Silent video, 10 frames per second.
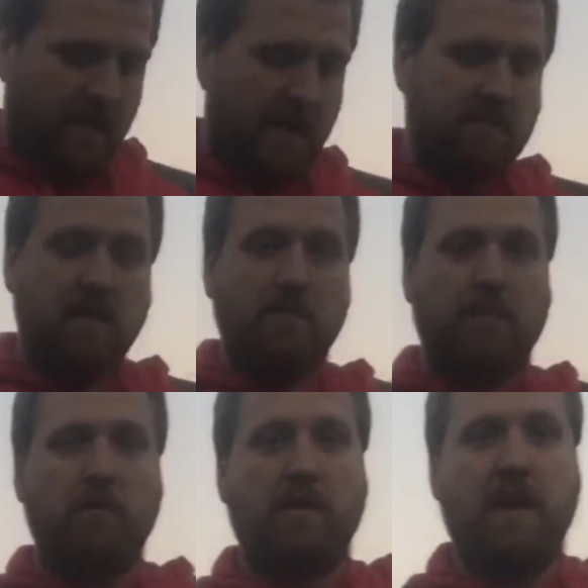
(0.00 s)
The X-Line
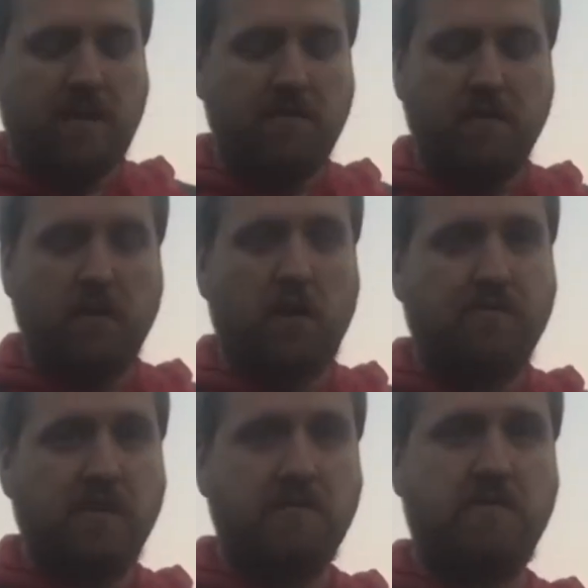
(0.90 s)
P1X, even though
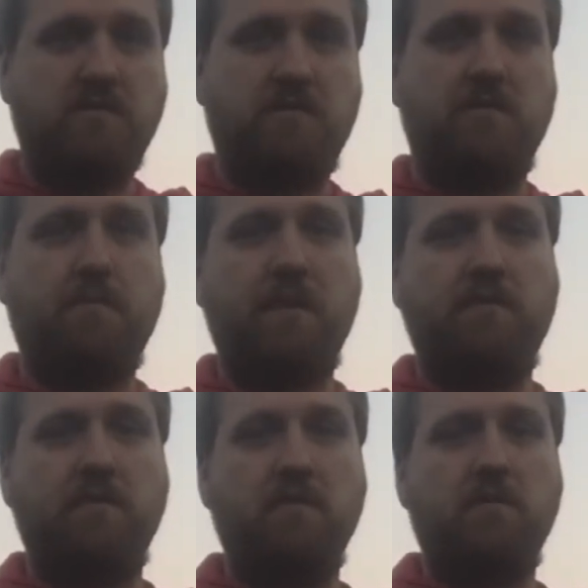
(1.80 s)
I've transitioned to the
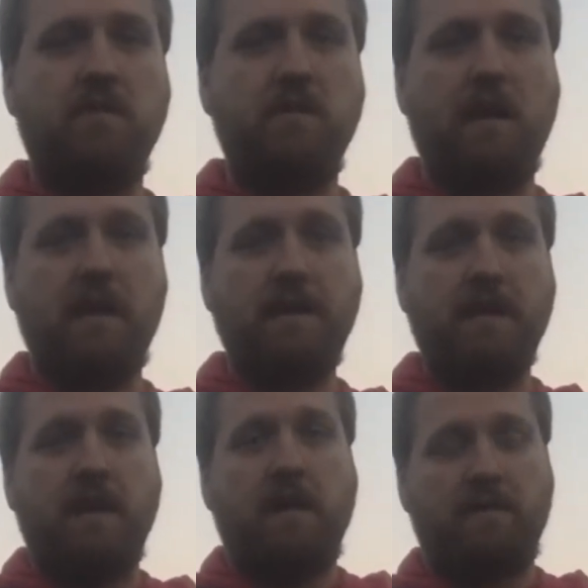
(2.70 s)
P2 D-Line,
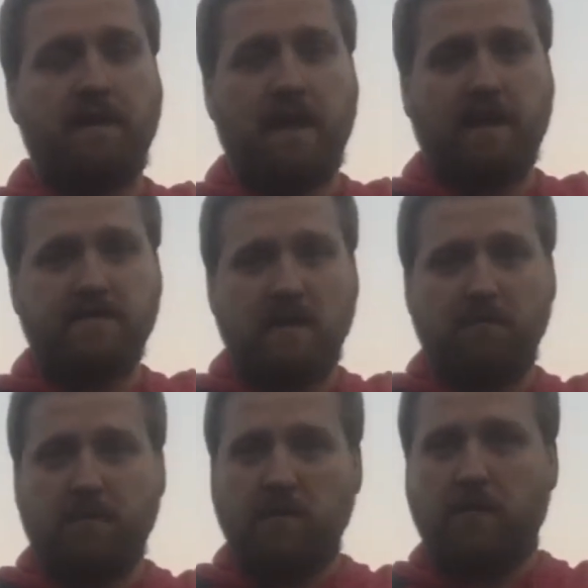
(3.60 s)
the
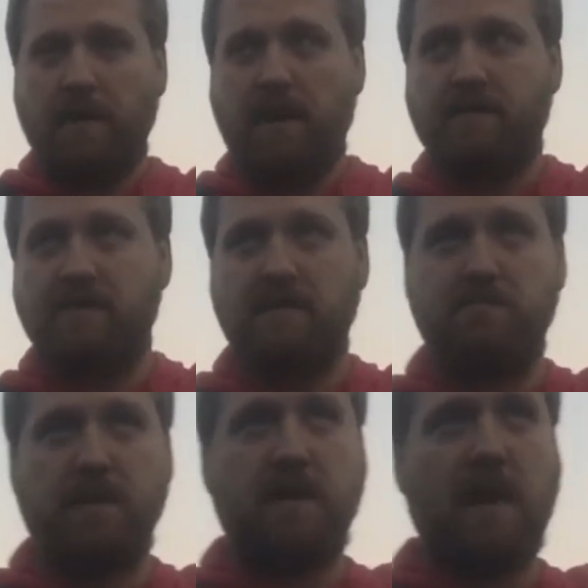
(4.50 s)
X-Line P1X has
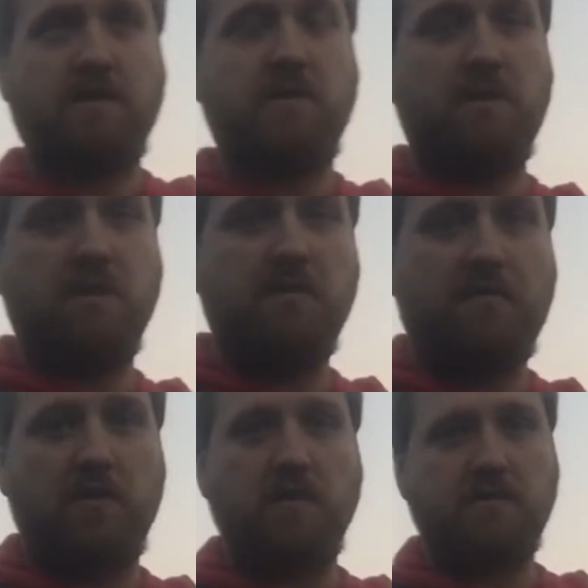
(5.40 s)
been actually good
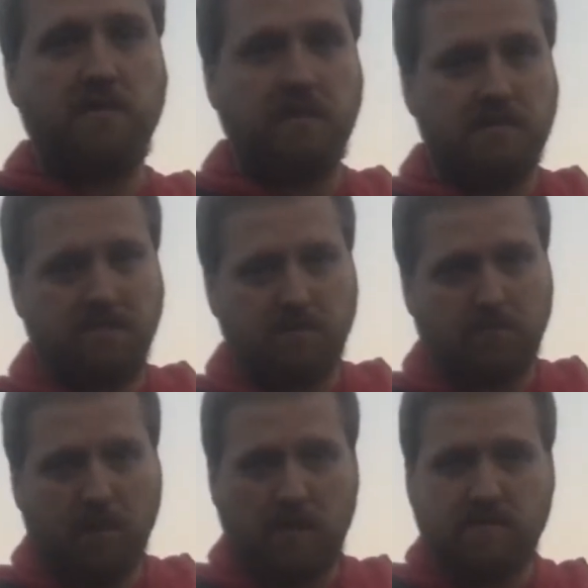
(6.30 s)
for certain
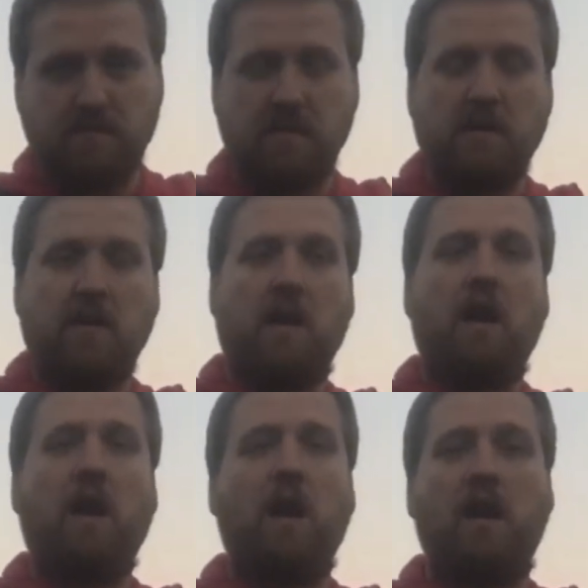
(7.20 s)
different putts.
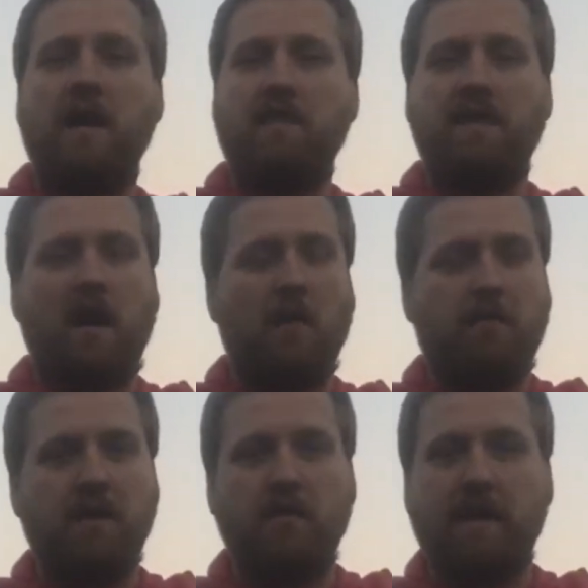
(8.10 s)
Anything
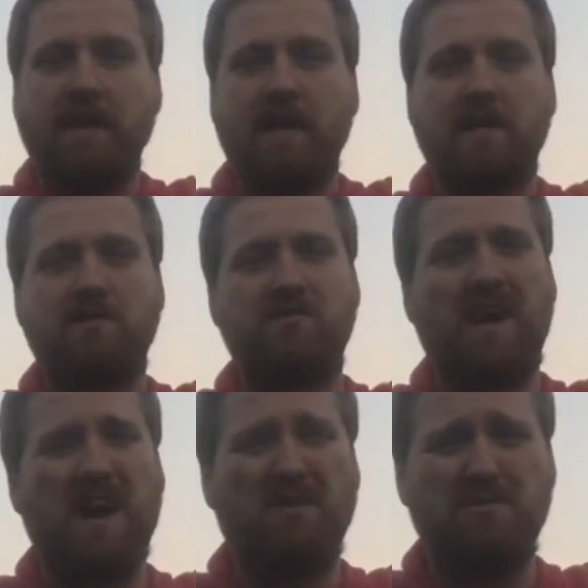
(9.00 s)
uphill, any kind of
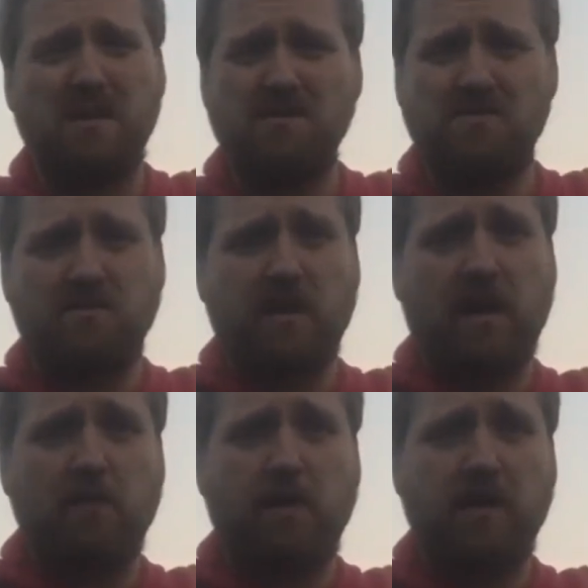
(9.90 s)
straddle, dangerous
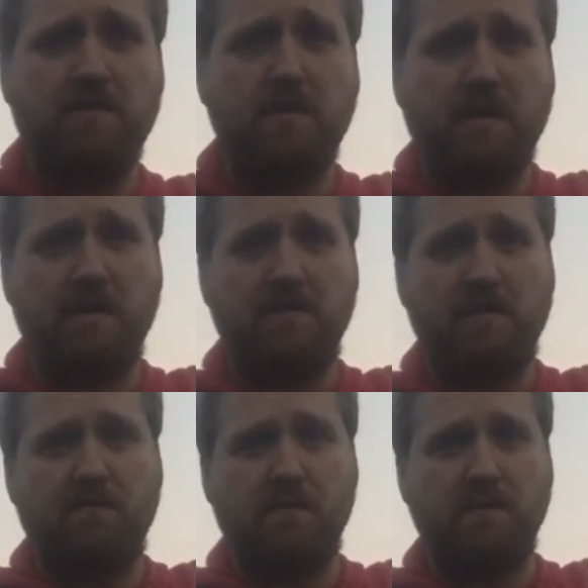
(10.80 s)
straddle putts, because
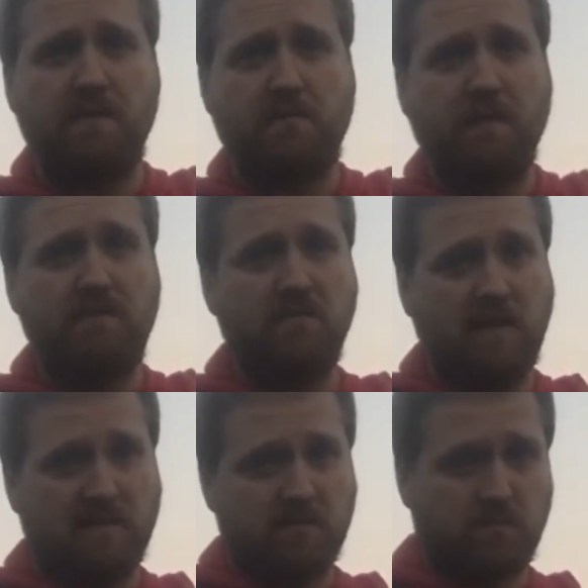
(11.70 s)
I've learned that the P2
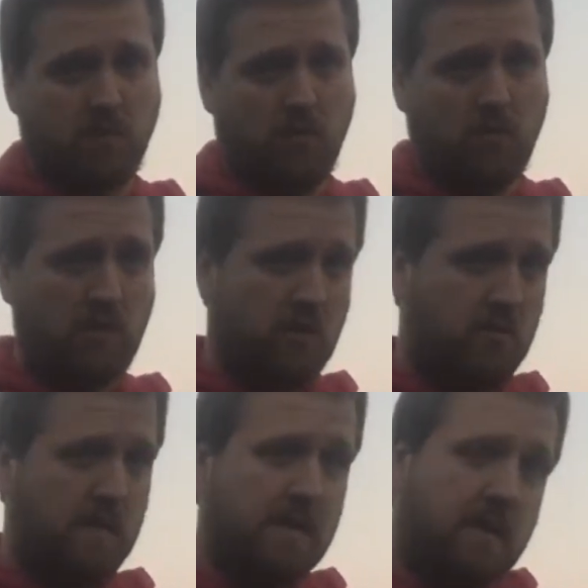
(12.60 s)
likes to roll a
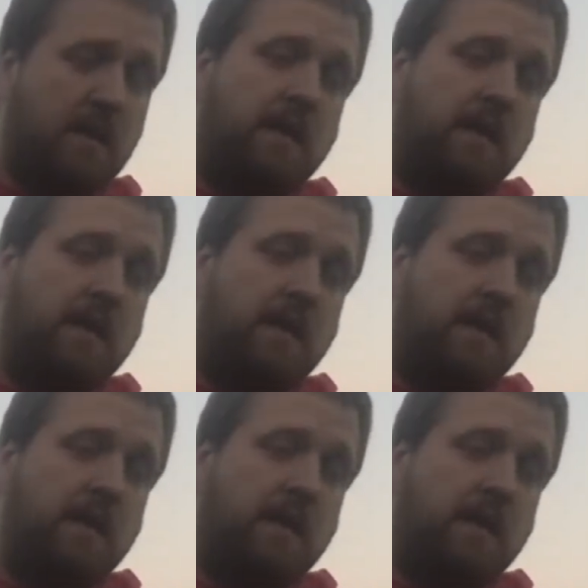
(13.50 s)
little bit.